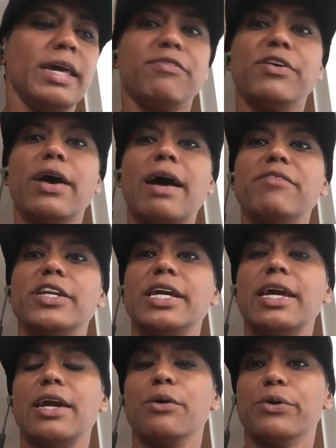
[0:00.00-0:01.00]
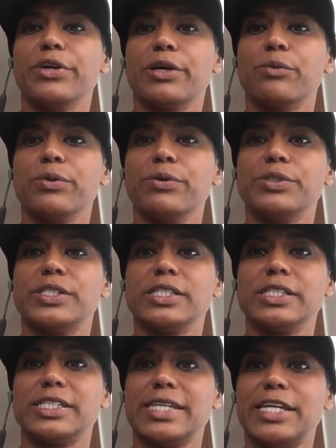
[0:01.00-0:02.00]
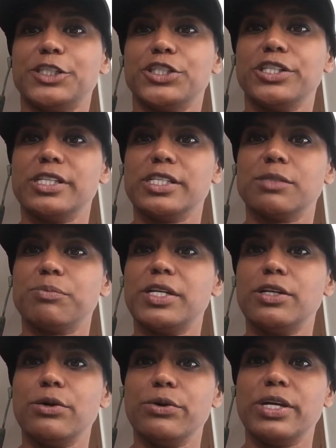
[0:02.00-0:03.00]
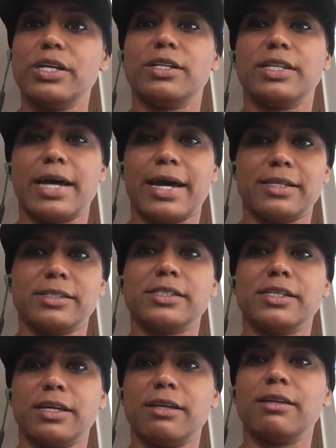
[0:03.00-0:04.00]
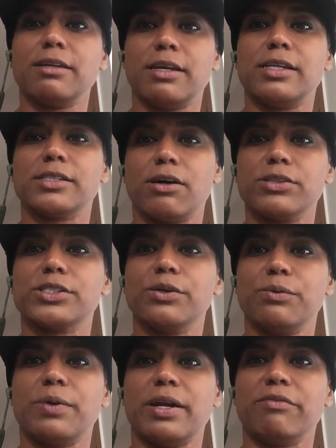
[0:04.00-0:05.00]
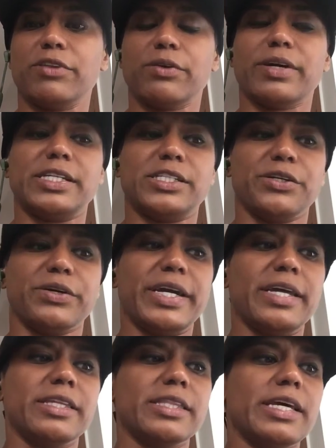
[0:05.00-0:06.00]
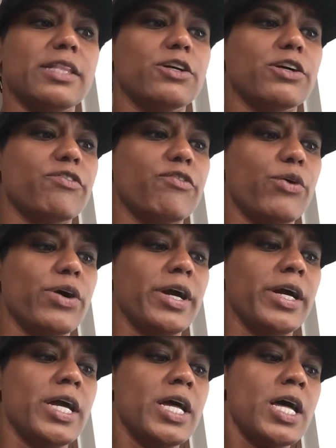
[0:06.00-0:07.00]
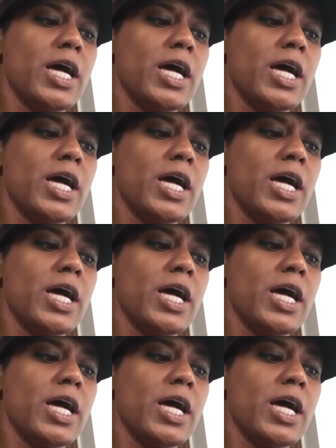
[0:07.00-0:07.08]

if you have any aortic root dilatation that's been noted, that is also one of the criteria that they look for.